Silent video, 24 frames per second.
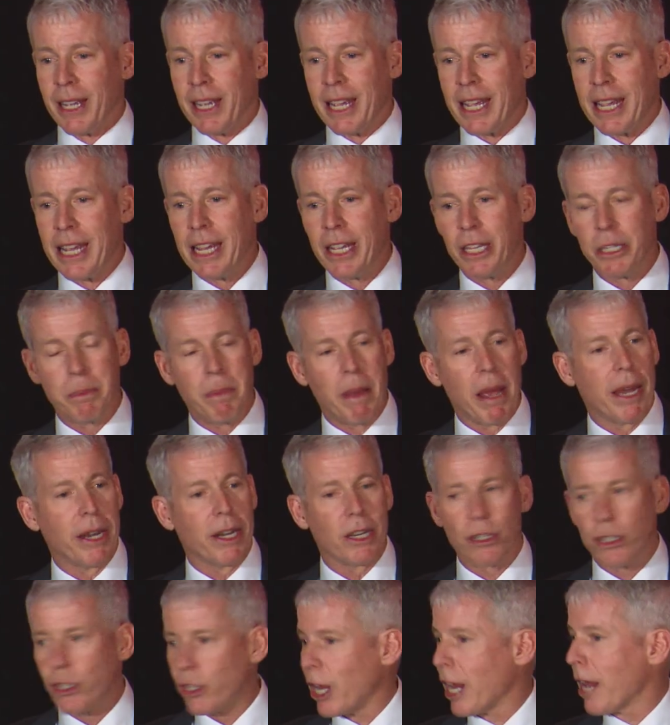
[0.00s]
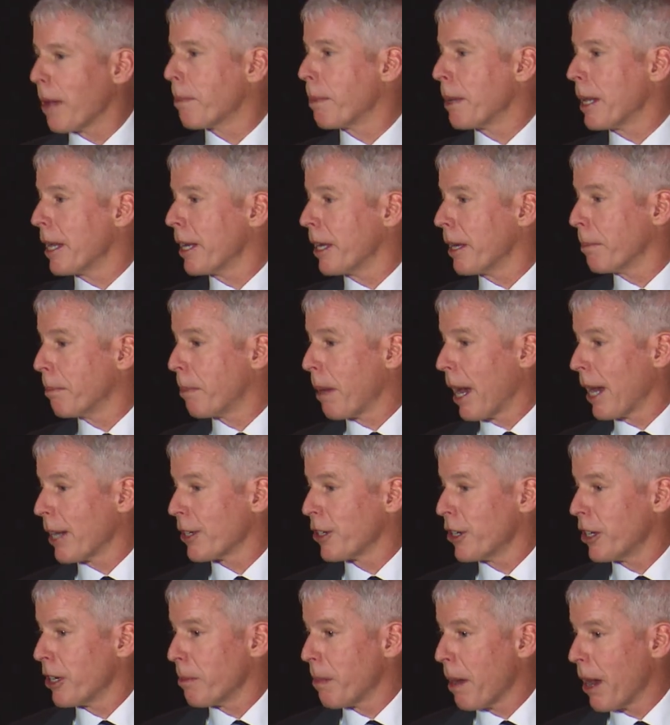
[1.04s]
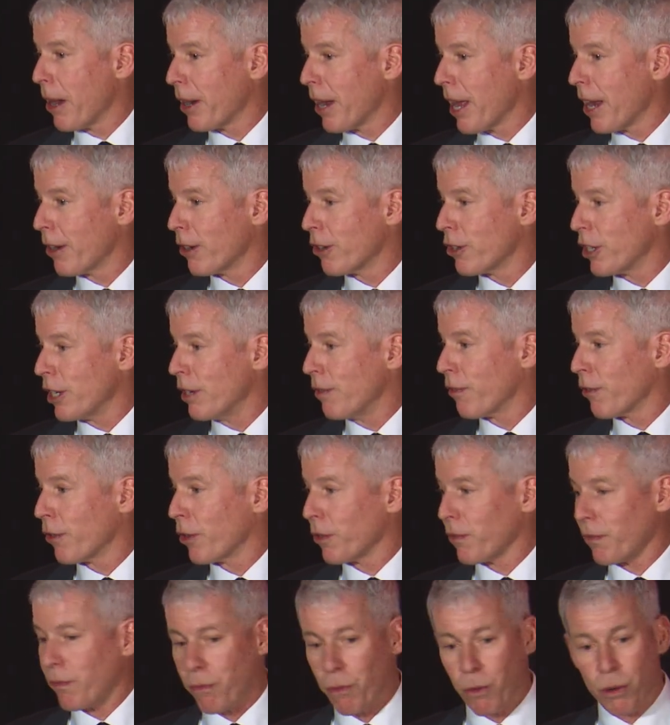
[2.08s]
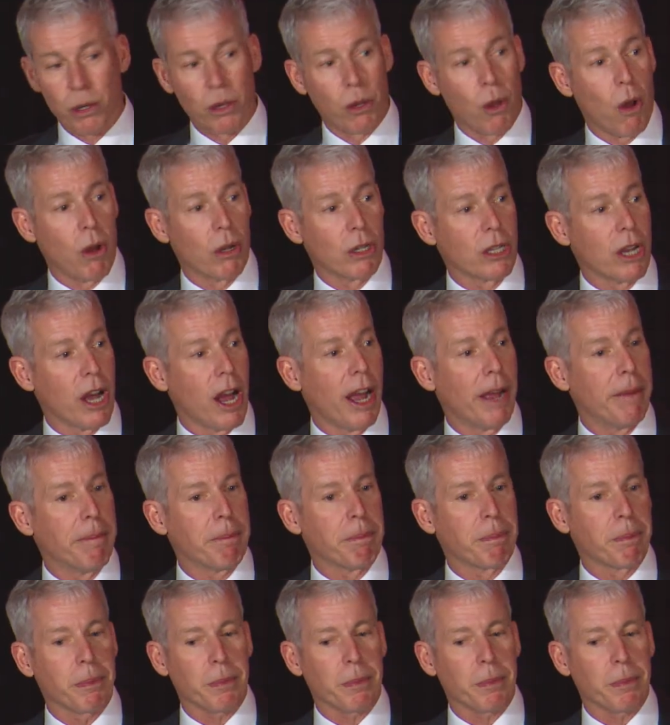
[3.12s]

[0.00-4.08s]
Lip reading: He has been a champion and passionate about energy for a long time.